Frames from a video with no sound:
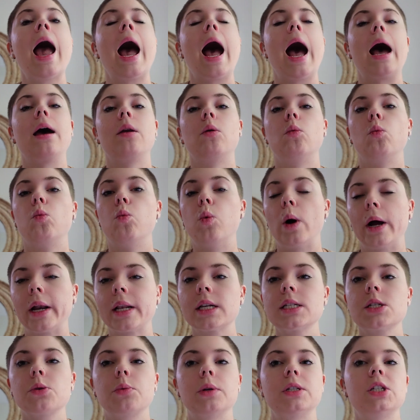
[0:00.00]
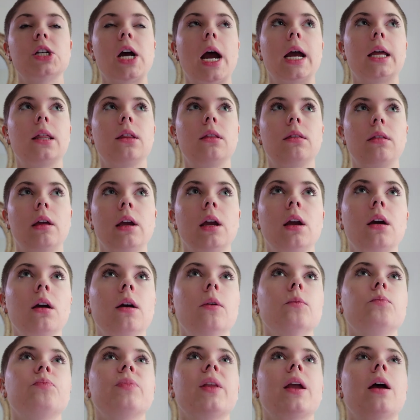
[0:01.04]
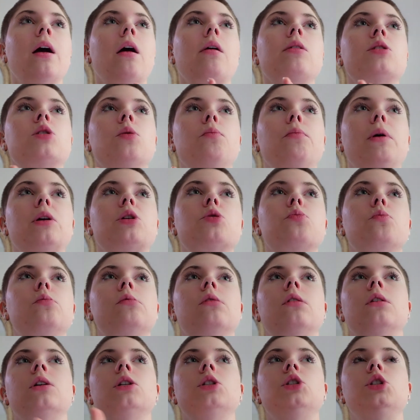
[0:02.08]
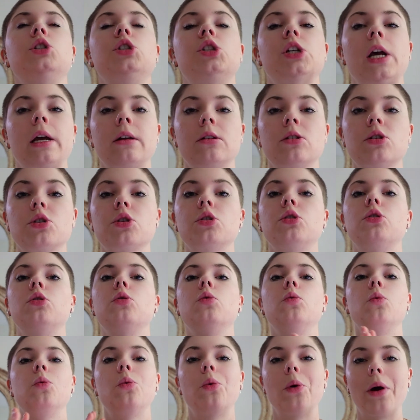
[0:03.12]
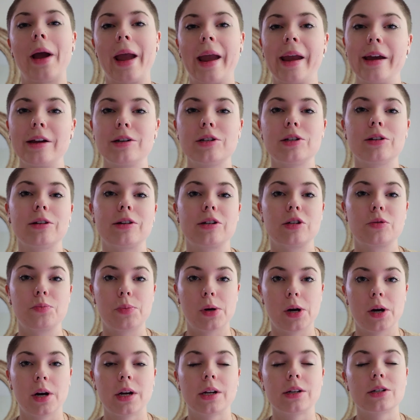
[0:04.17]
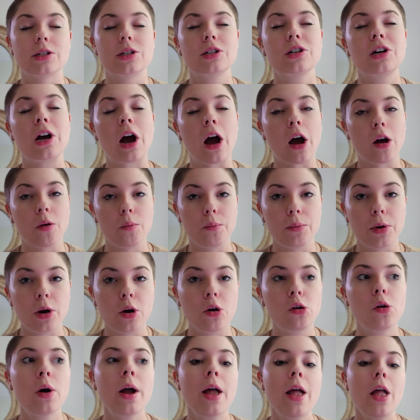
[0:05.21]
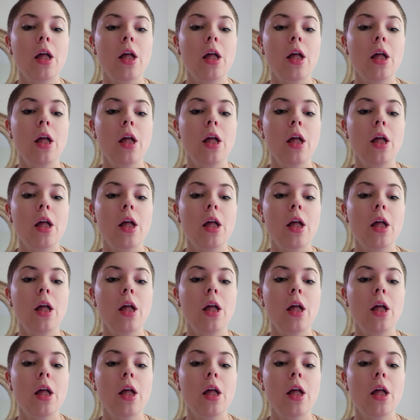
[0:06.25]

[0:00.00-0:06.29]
at once, which I think is a much more gentle way to experience Kambo,